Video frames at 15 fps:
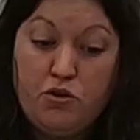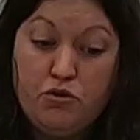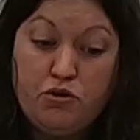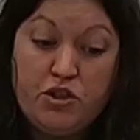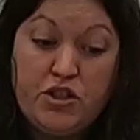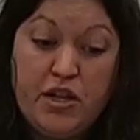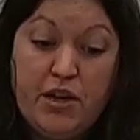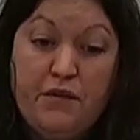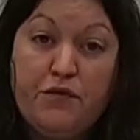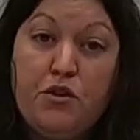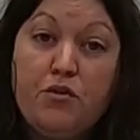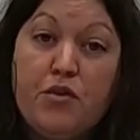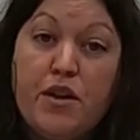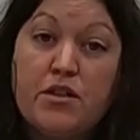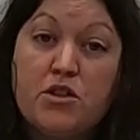you'll just need a
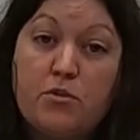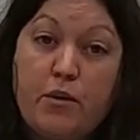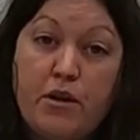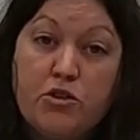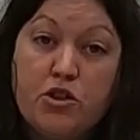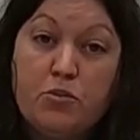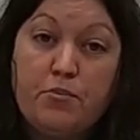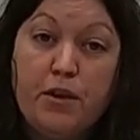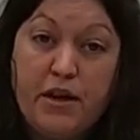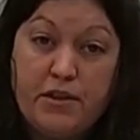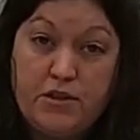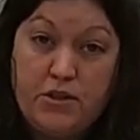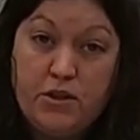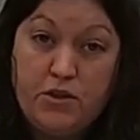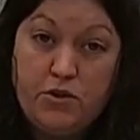few things around your
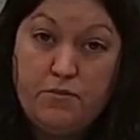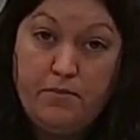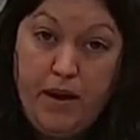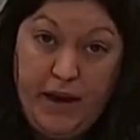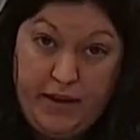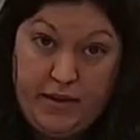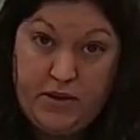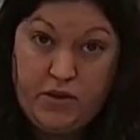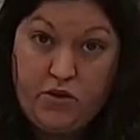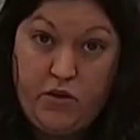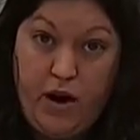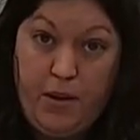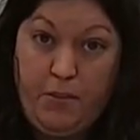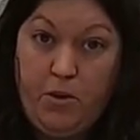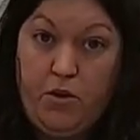place to make this
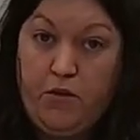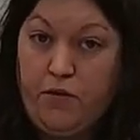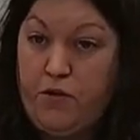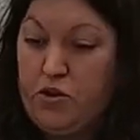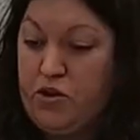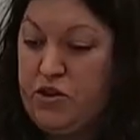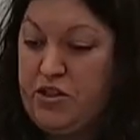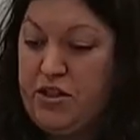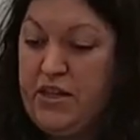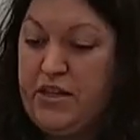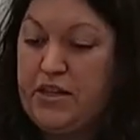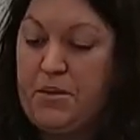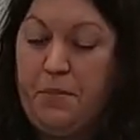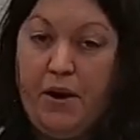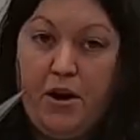grabber. First
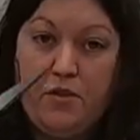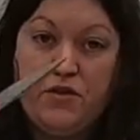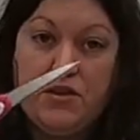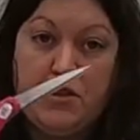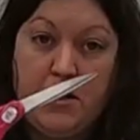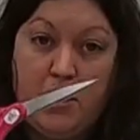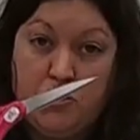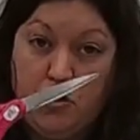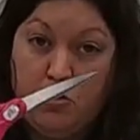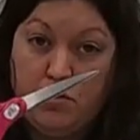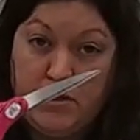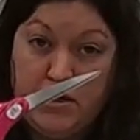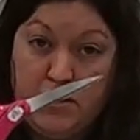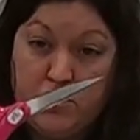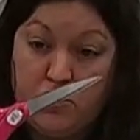is a pair of
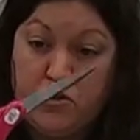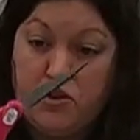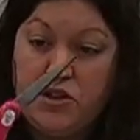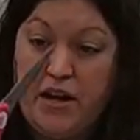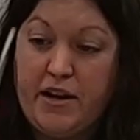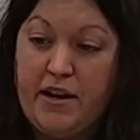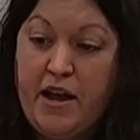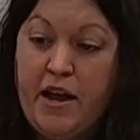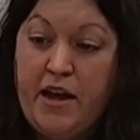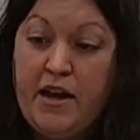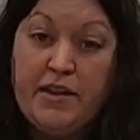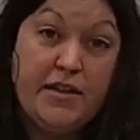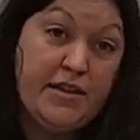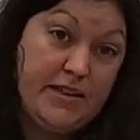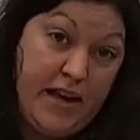adult scissors, and
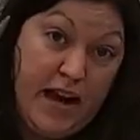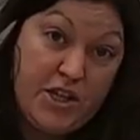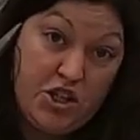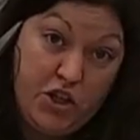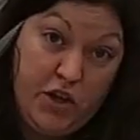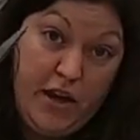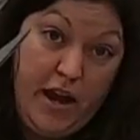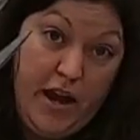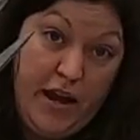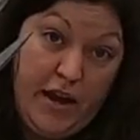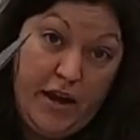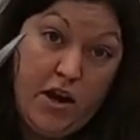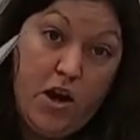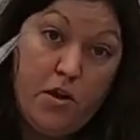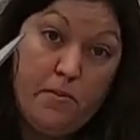this is actually
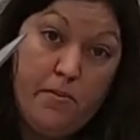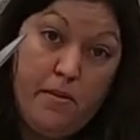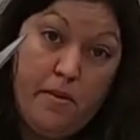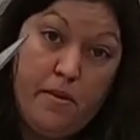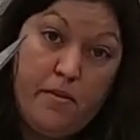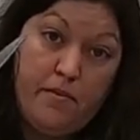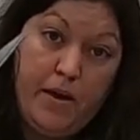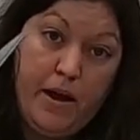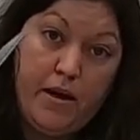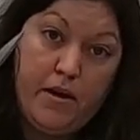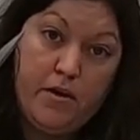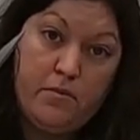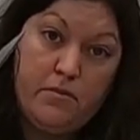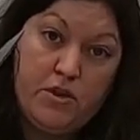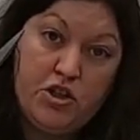a
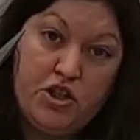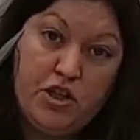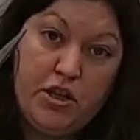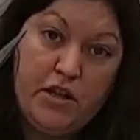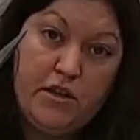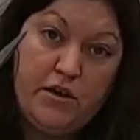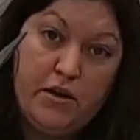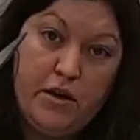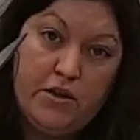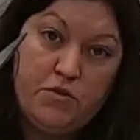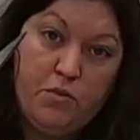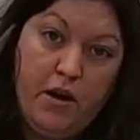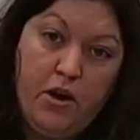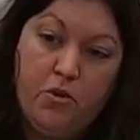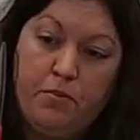compound machine as
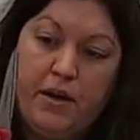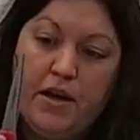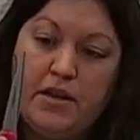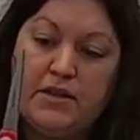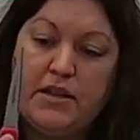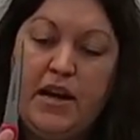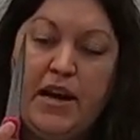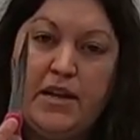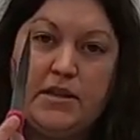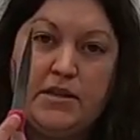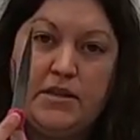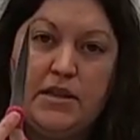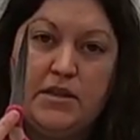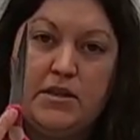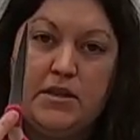well because it
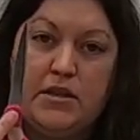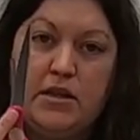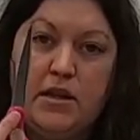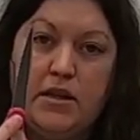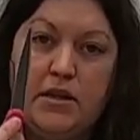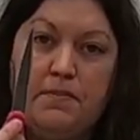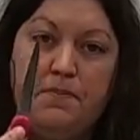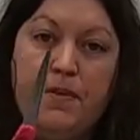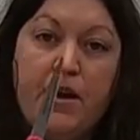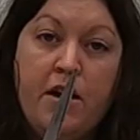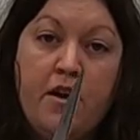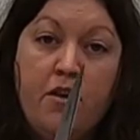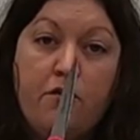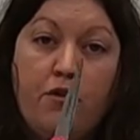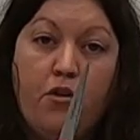has, this is the
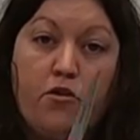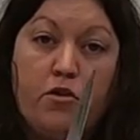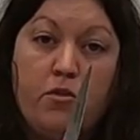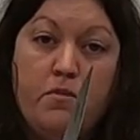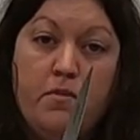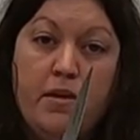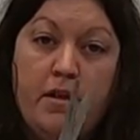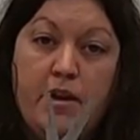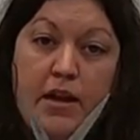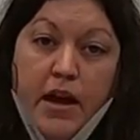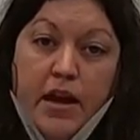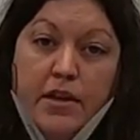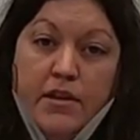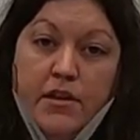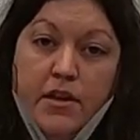fulcrum,
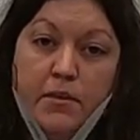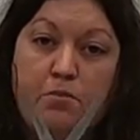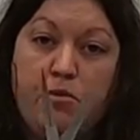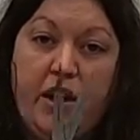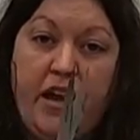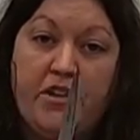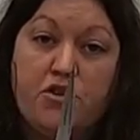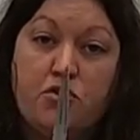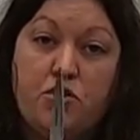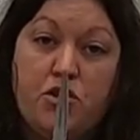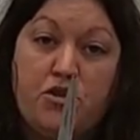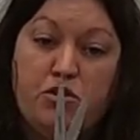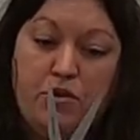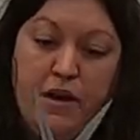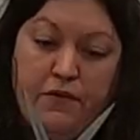and the blades are the
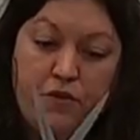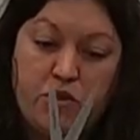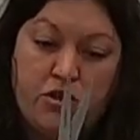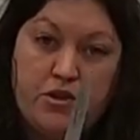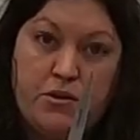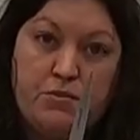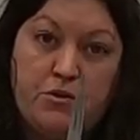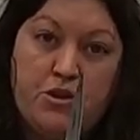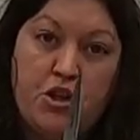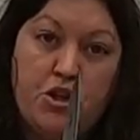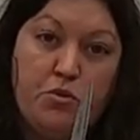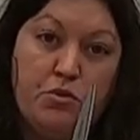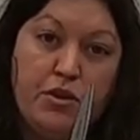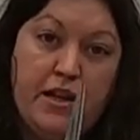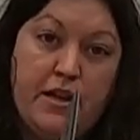two levers. So
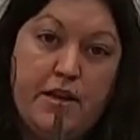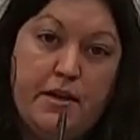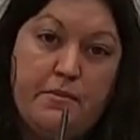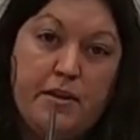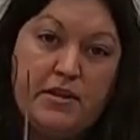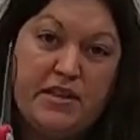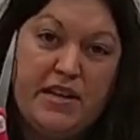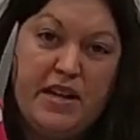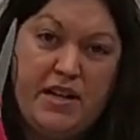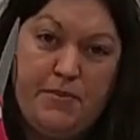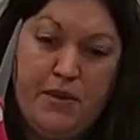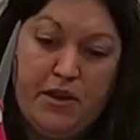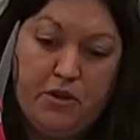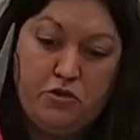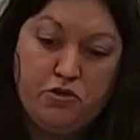you will need them because they need to
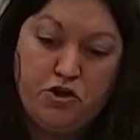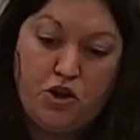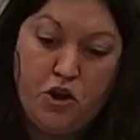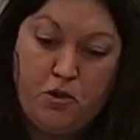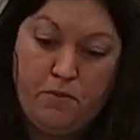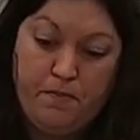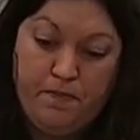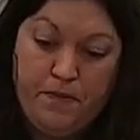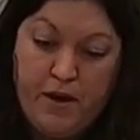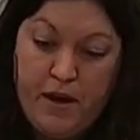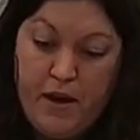be a little sharp